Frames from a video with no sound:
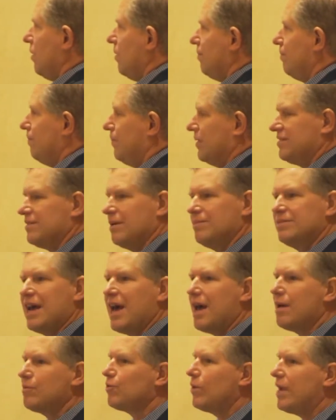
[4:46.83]
But
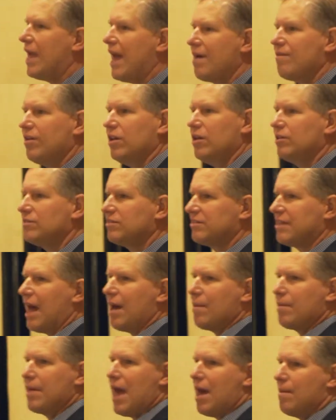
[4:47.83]
sometimes we have a little
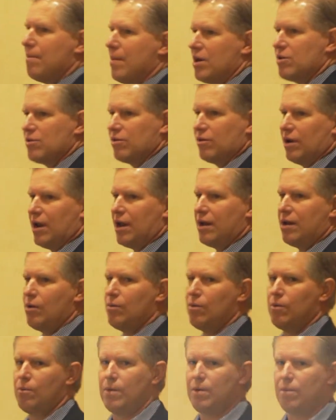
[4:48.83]
stopgap measure, and I know
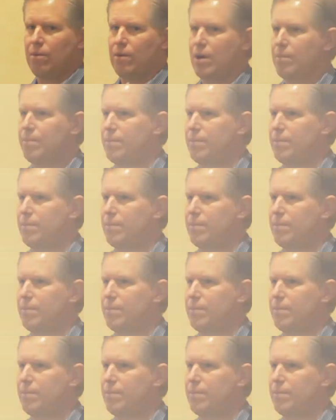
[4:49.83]
when we were up